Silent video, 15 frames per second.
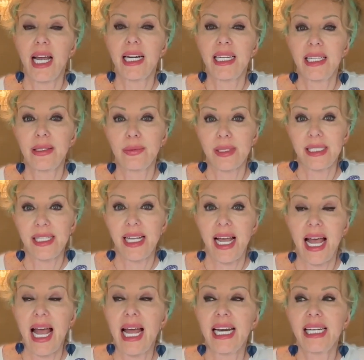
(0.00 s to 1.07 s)
and he was
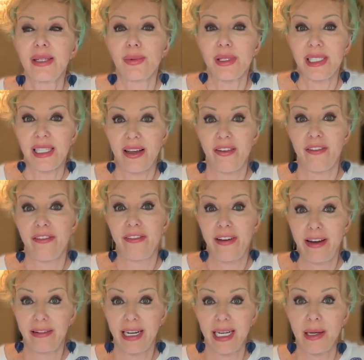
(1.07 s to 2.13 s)
there, and it was a
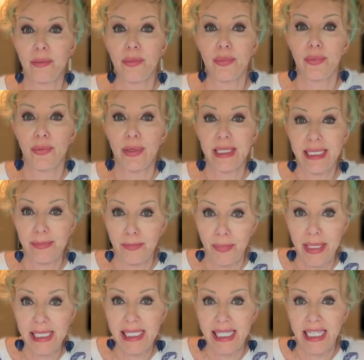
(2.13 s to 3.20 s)
very
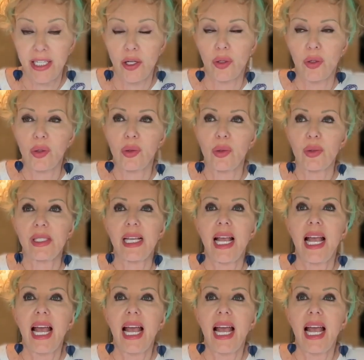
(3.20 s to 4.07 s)
busy concourse,